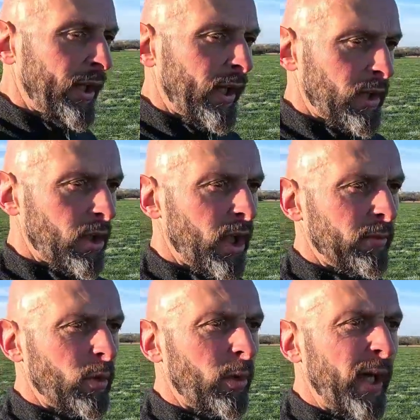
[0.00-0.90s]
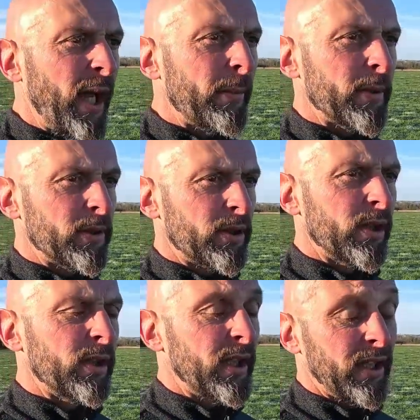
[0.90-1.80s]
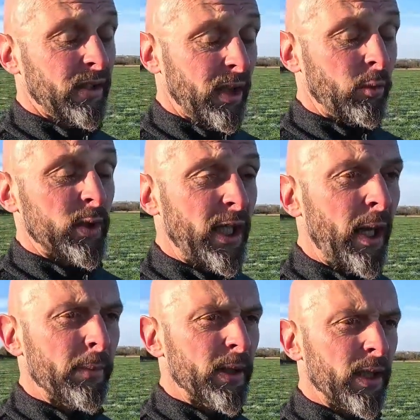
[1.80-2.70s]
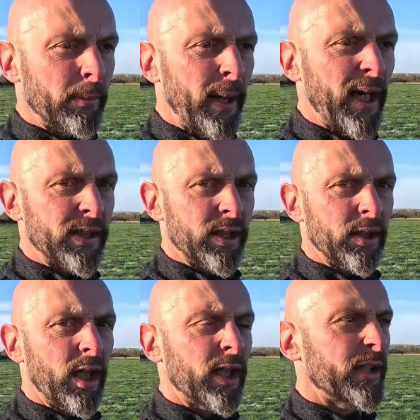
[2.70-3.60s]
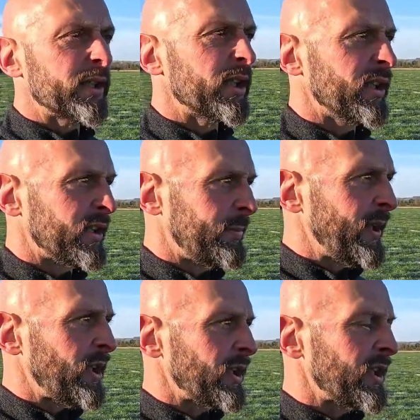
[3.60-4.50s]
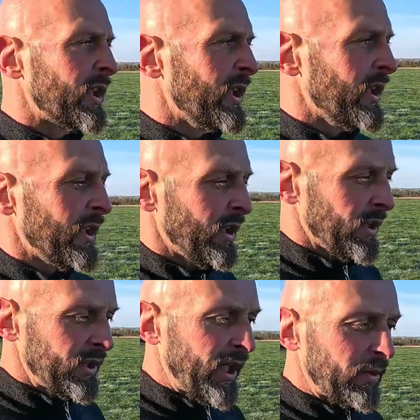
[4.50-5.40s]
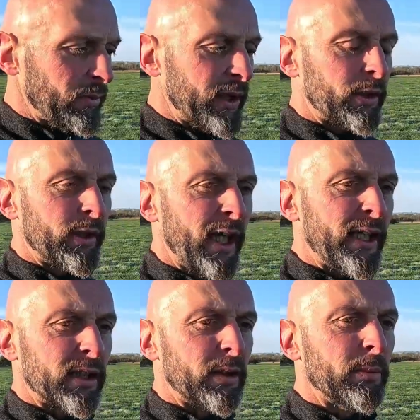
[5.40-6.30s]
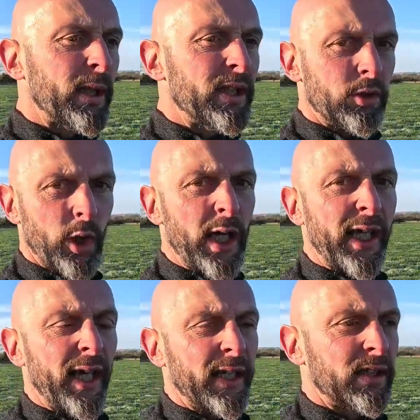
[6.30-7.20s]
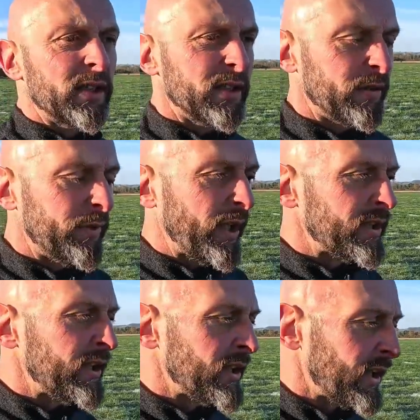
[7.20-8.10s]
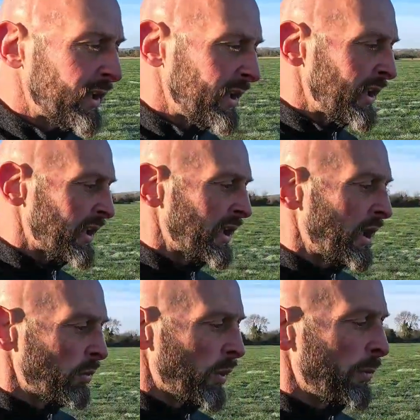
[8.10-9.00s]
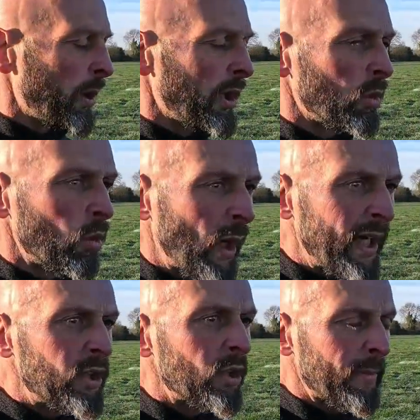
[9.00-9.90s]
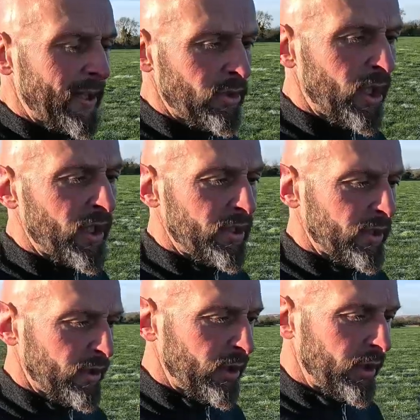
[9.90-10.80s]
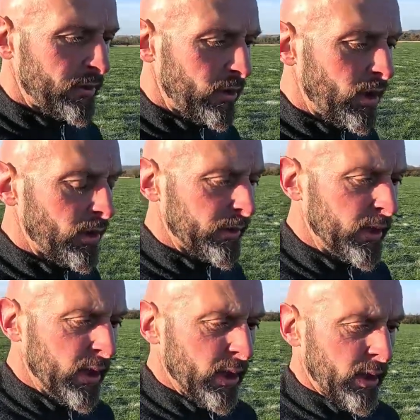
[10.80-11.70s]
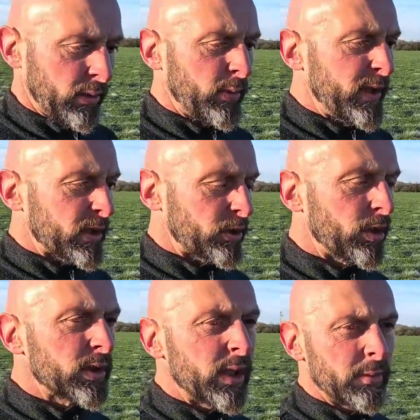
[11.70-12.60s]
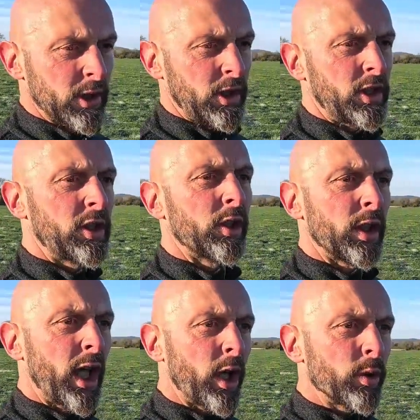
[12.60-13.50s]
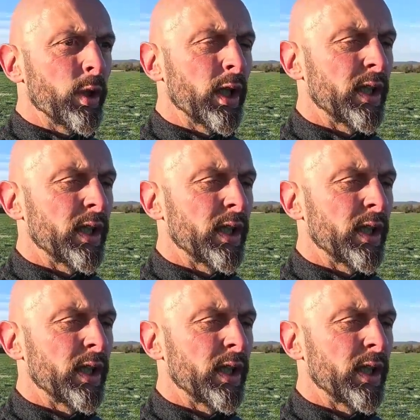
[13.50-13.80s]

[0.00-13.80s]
of the time what happens and, and what's happened in the past in Ireland especially is that we create a complete drug addict in the front end of the year. We're applying way too much nitrogen earlier on. Like when your soil temperatures are still low